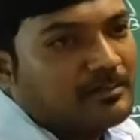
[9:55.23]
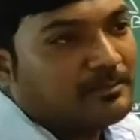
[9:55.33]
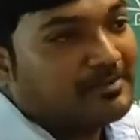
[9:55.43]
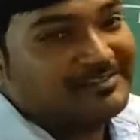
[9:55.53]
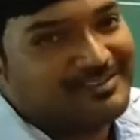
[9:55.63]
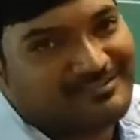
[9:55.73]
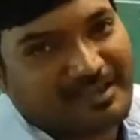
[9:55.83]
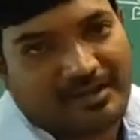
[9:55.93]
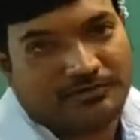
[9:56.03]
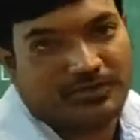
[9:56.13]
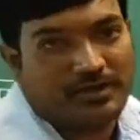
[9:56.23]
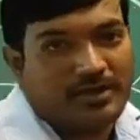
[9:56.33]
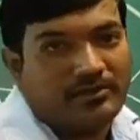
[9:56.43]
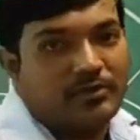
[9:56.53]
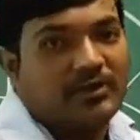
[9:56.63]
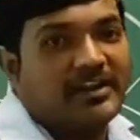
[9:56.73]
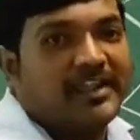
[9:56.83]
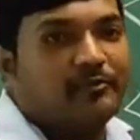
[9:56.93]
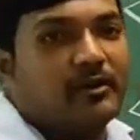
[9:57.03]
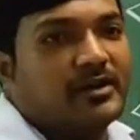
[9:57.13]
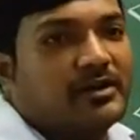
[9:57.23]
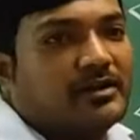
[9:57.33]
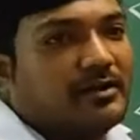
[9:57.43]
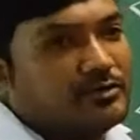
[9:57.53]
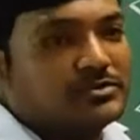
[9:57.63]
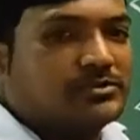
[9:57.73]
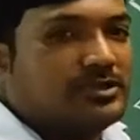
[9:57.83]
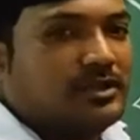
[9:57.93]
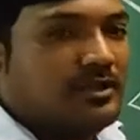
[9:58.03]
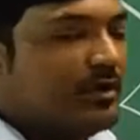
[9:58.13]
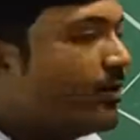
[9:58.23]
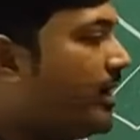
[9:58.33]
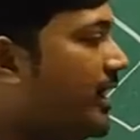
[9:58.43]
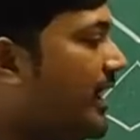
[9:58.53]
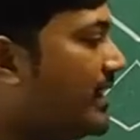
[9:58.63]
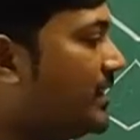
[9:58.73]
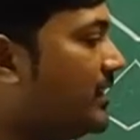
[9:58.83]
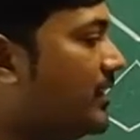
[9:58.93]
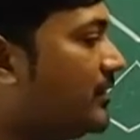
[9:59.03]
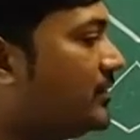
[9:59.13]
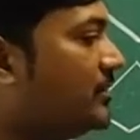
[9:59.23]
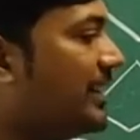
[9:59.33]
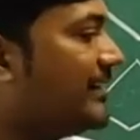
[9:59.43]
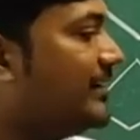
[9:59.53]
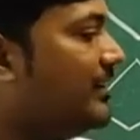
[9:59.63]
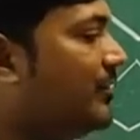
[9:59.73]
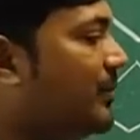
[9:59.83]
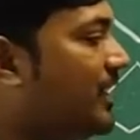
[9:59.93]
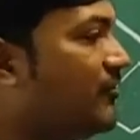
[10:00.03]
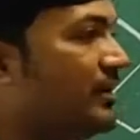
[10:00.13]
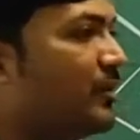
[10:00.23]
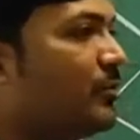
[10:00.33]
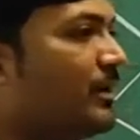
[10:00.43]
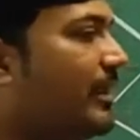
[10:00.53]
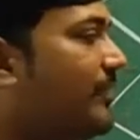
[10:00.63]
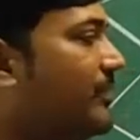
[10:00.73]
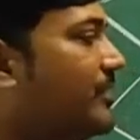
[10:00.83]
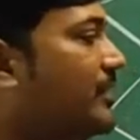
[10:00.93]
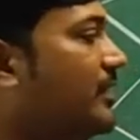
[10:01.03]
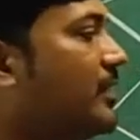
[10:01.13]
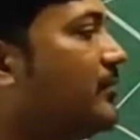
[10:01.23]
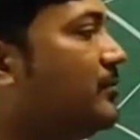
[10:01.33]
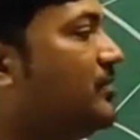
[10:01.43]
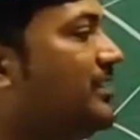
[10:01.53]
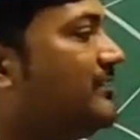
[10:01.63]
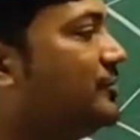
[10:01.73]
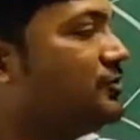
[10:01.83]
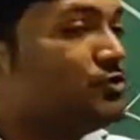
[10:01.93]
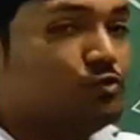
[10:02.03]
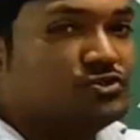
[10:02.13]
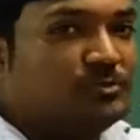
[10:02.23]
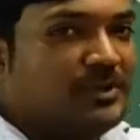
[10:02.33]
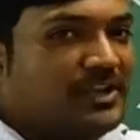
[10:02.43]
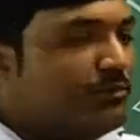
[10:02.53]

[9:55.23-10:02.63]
bristles kind of thing, right? You will take one out, okay, and that they will make of equal length. This two should be